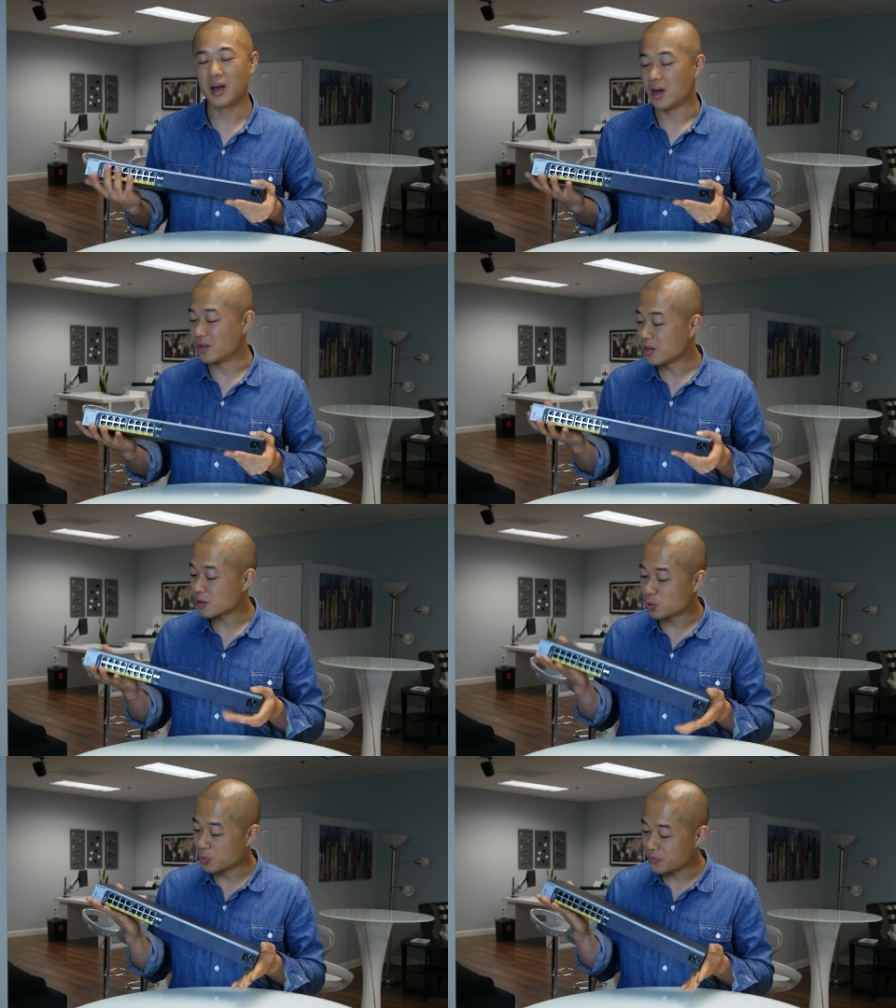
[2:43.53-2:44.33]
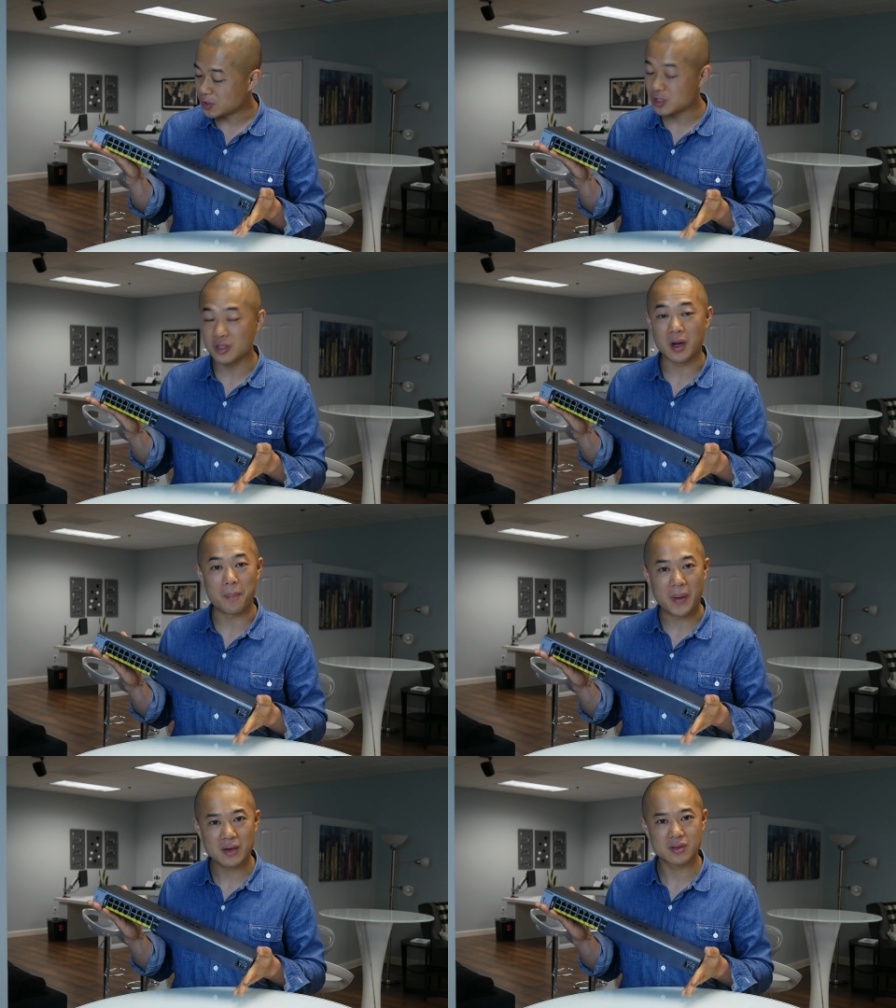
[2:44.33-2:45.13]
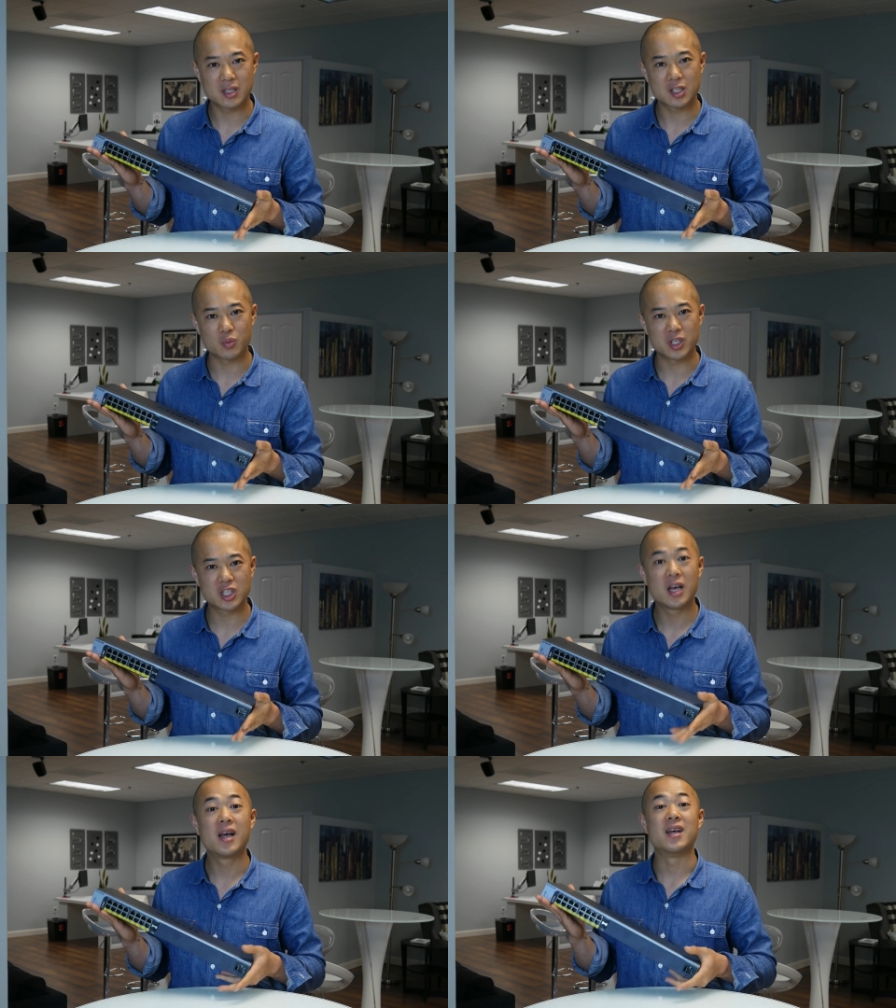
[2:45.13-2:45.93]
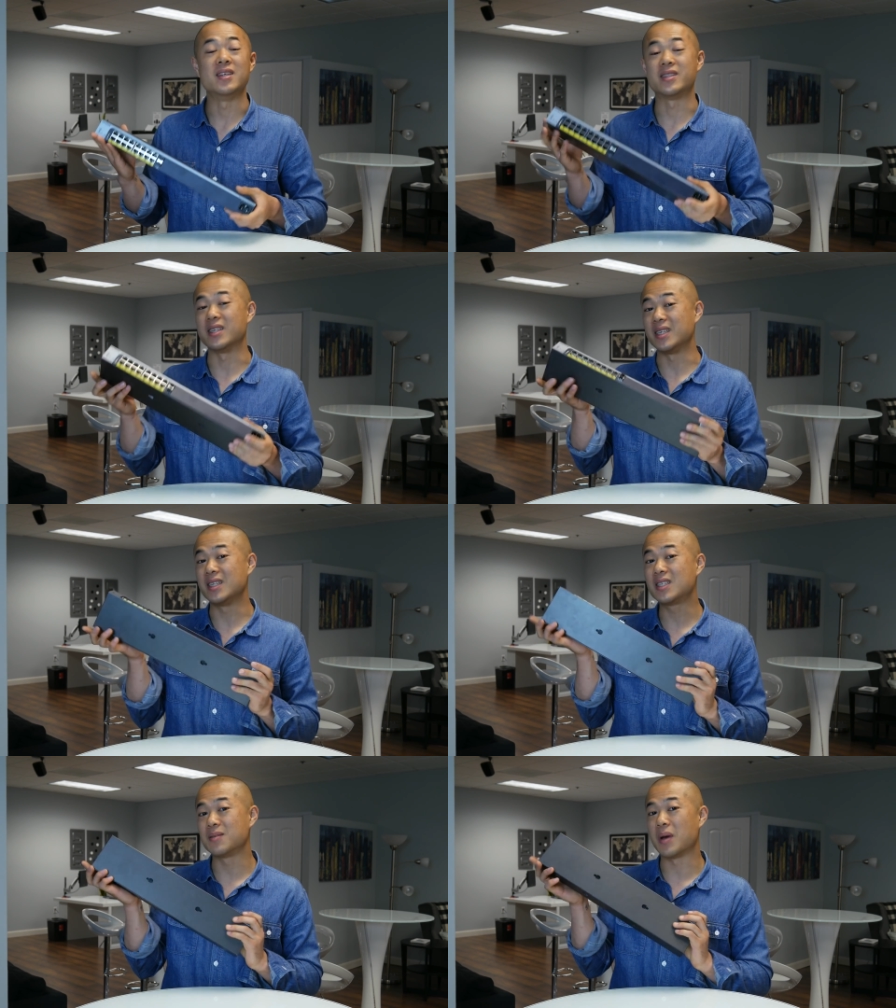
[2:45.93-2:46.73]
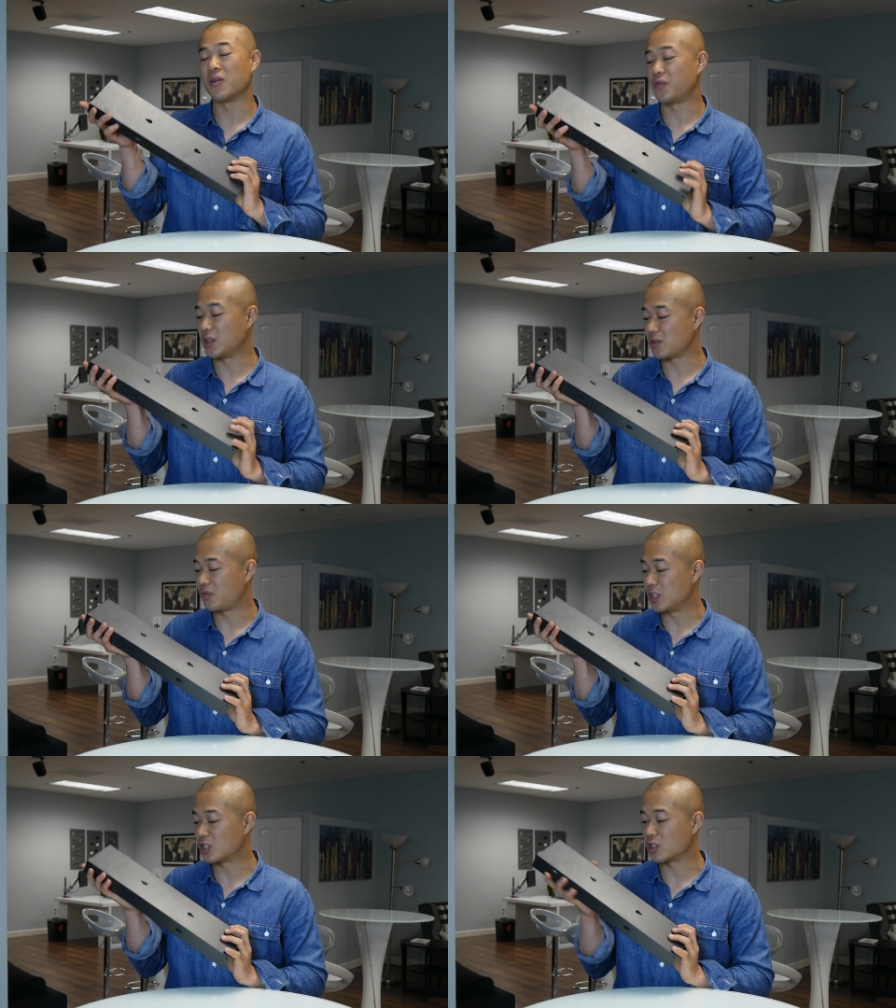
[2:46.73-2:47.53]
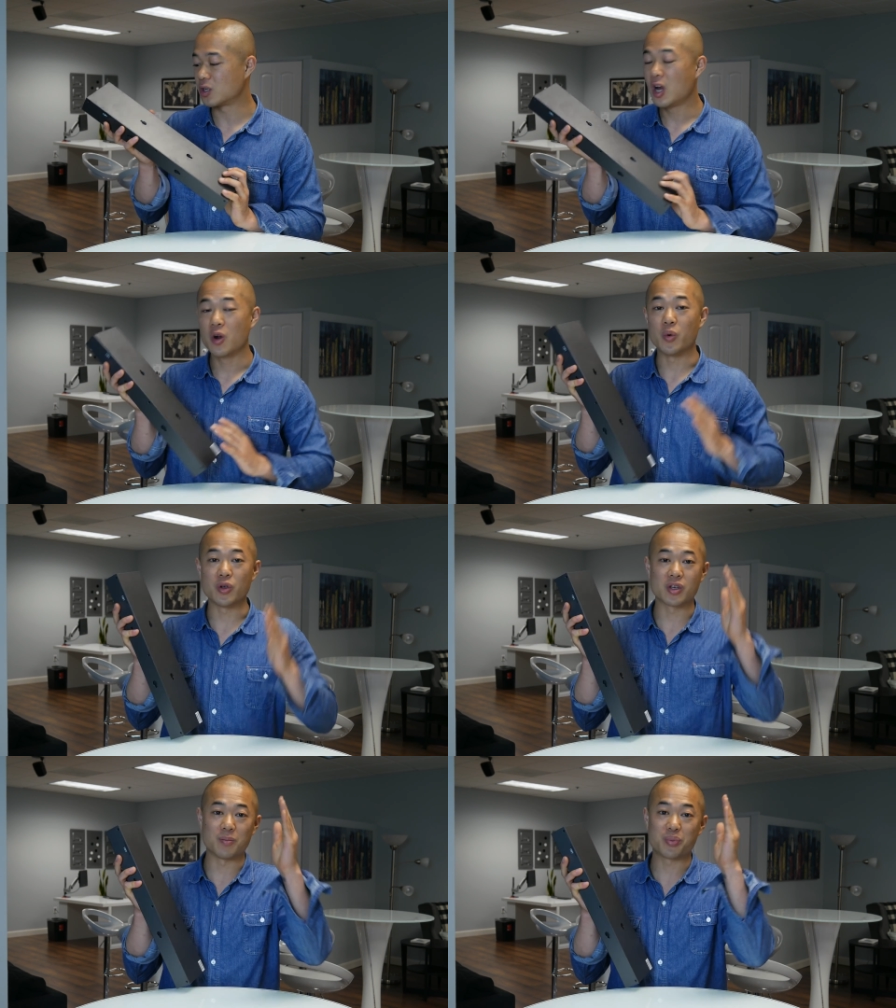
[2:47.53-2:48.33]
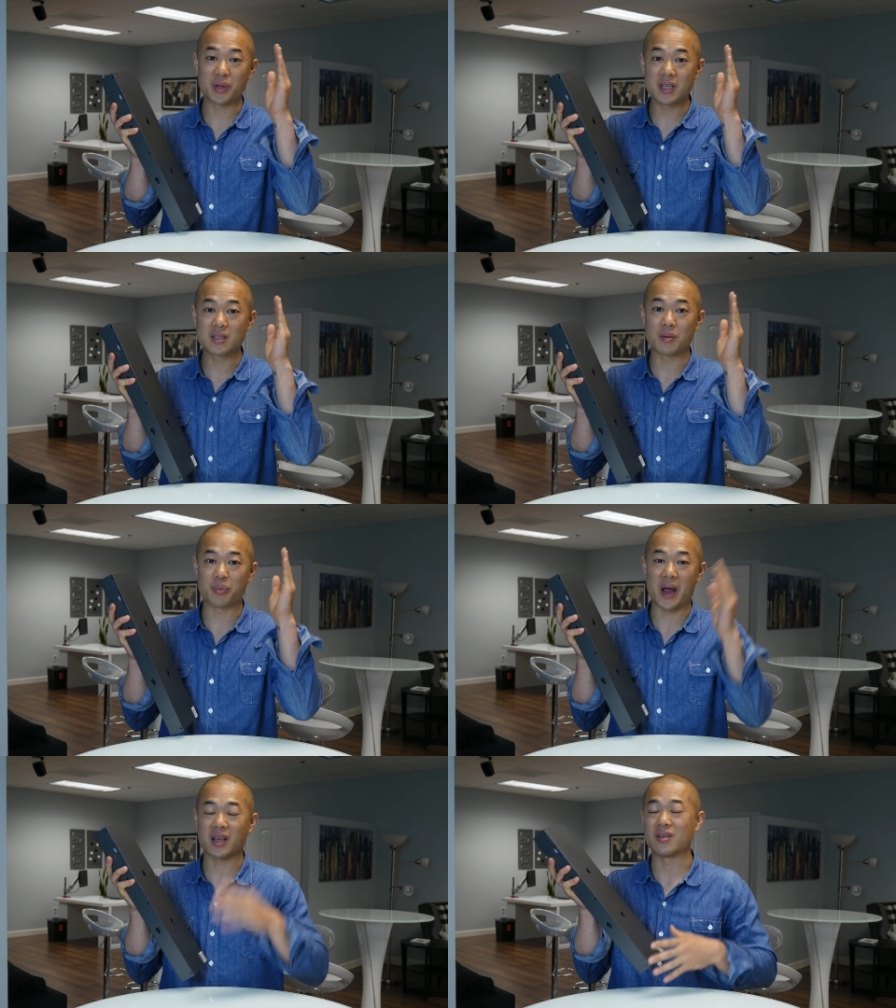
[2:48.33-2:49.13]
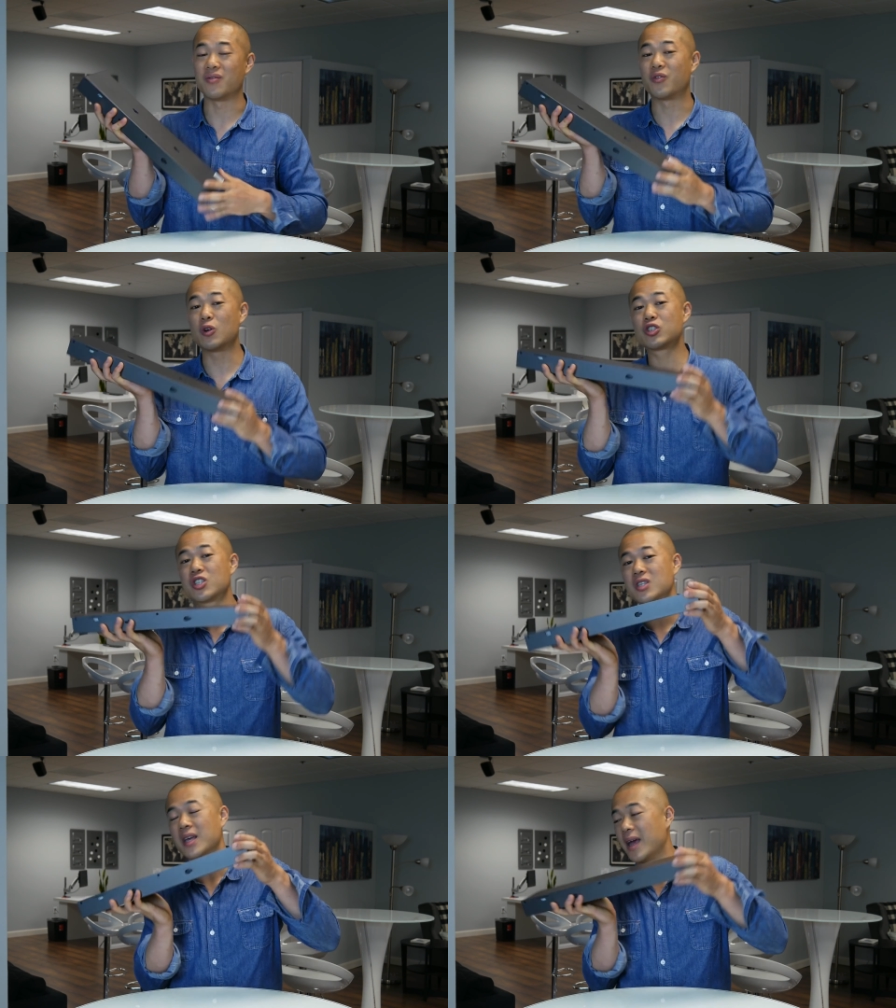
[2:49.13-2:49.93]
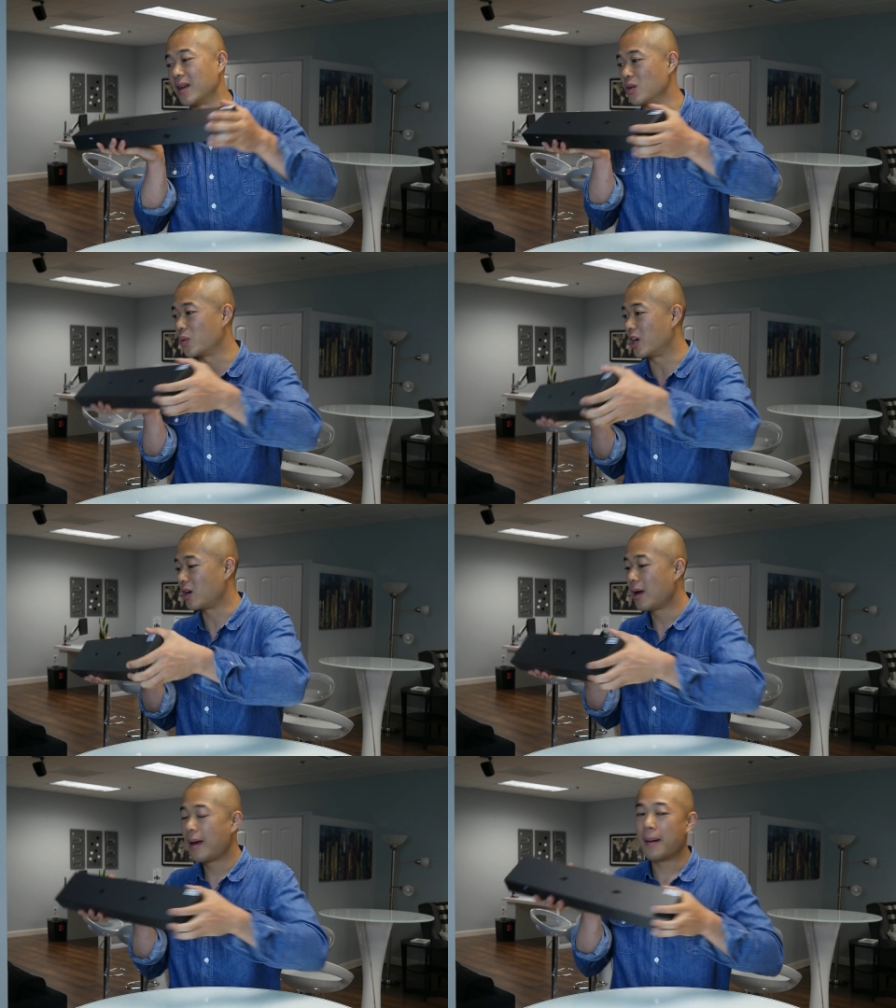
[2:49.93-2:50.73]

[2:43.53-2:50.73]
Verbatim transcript: Another cool feature about this switch is the easy mount fe feature where you can place the bracket virtually anywhere,